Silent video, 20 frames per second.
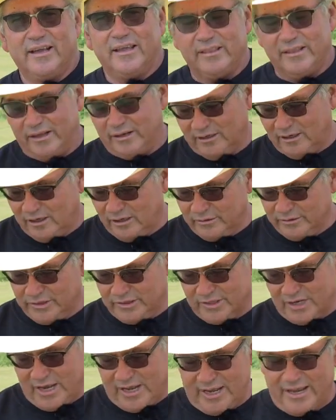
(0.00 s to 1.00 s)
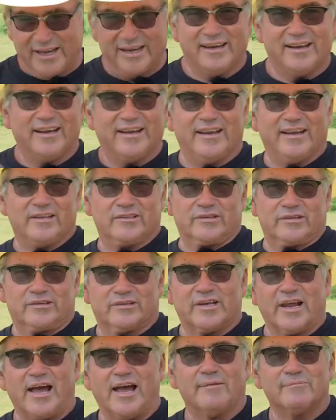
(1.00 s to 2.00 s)
The unload sign is a
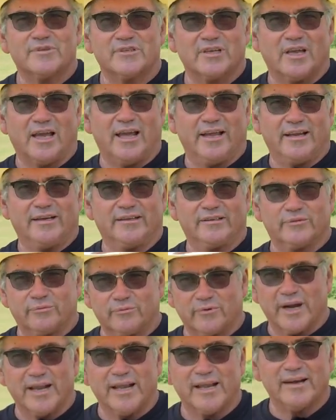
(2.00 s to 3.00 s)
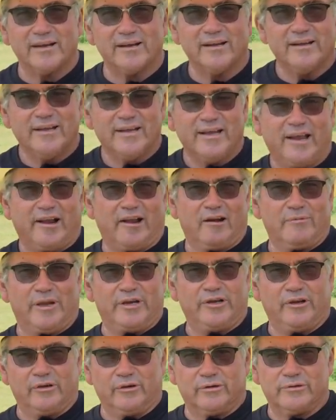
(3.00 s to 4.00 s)
stop sign. It's red. Everybody
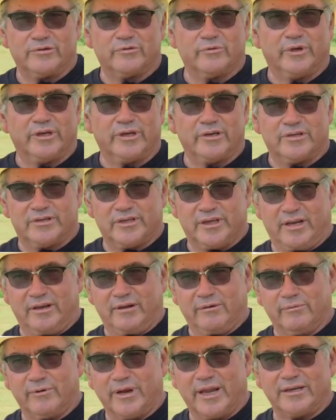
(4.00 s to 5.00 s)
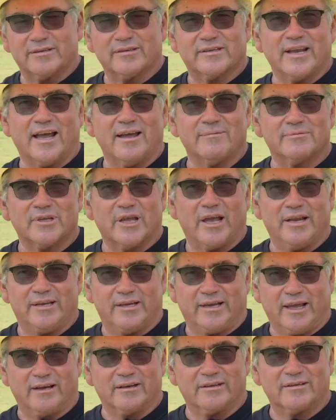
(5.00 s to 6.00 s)
knows when you see a red stop sign, you
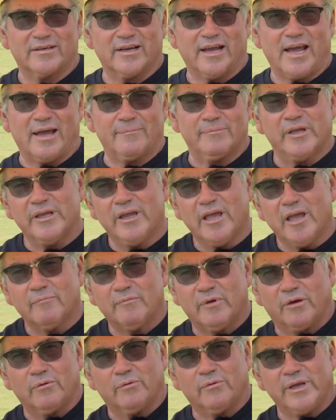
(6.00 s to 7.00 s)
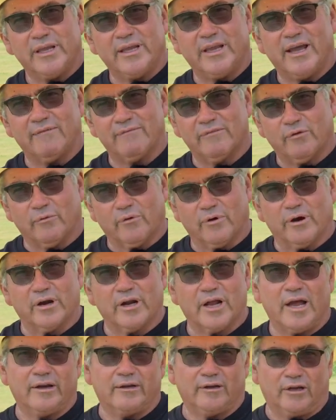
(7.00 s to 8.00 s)
got to stop. But we have the word
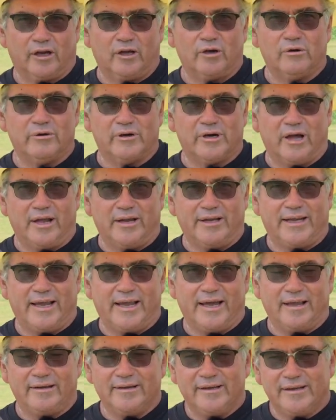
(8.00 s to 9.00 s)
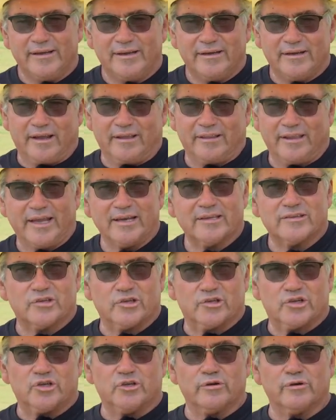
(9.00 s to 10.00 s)
unload on that. Now that's
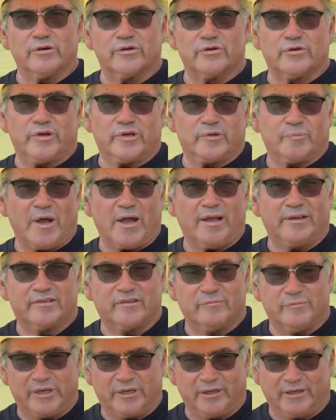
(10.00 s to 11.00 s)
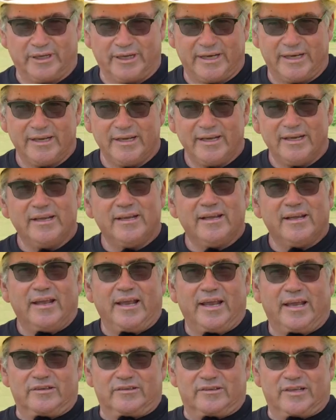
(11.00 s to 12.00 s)
the shooter's responsibility,
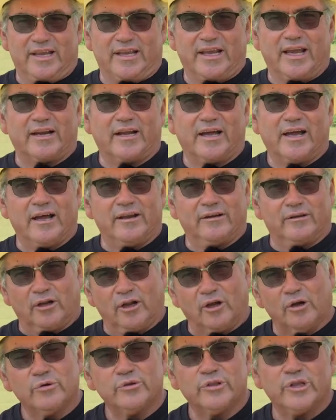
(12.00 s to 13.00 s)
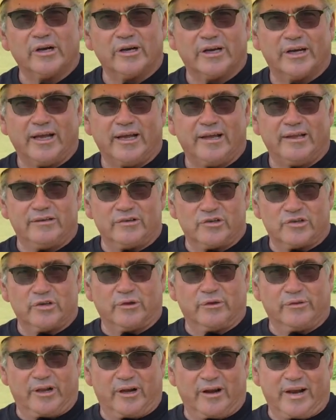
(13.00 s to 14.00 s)
is they got to unload their guns
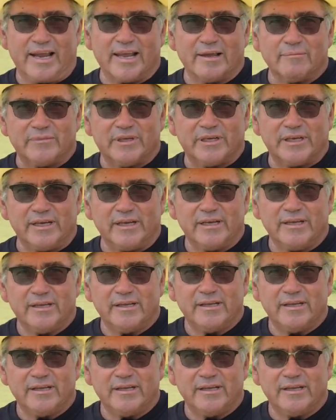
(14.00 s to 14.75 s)
so they're empty.